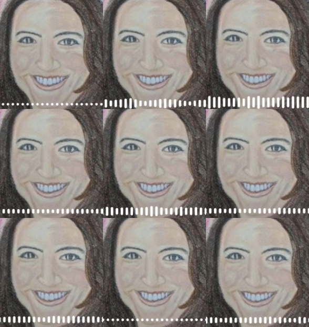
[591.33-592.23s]
a
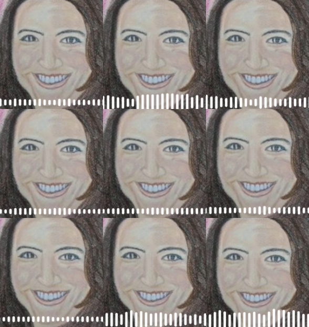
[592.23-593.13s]
nice sage
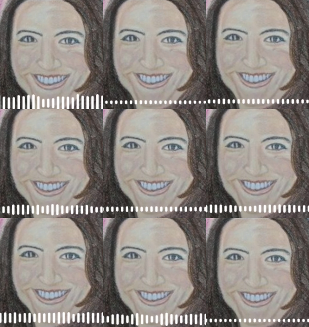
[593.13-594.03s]
soul
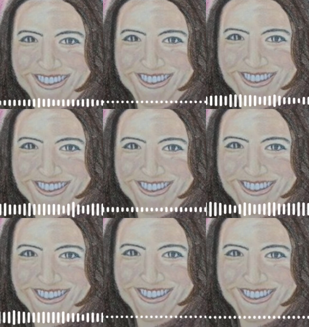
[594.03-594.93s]
orchestrates the
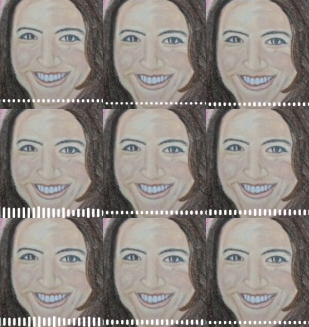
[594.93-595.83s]
energy,
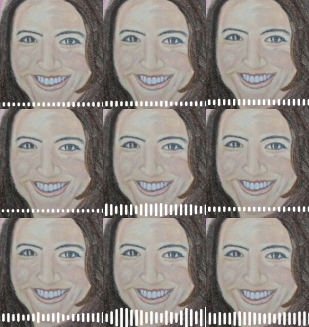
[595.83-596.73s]
cultivates
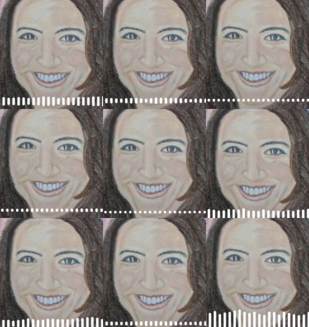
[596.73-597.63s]
intentions,
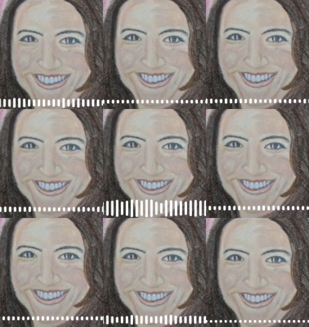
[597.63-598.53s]
and holds
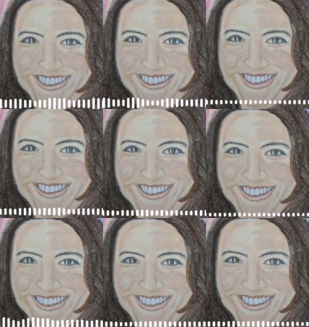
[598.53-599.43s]
sacred space for
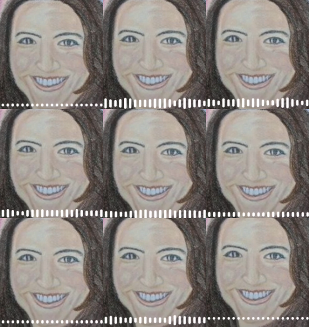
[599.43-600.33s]

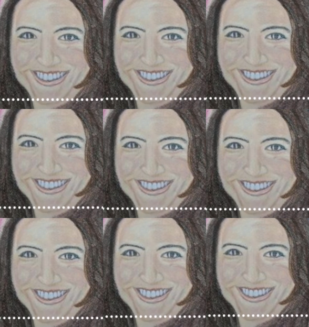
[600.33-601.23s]
transformation.
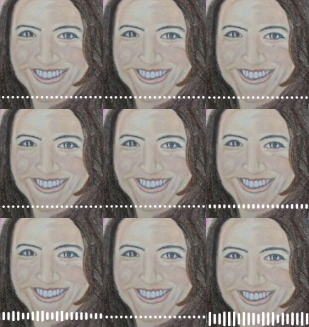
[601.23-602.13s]
You
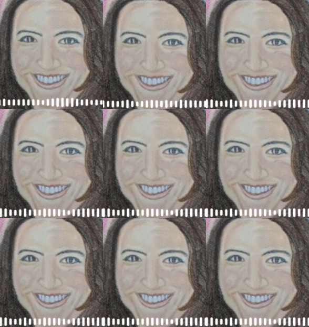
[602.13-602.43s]
got that in your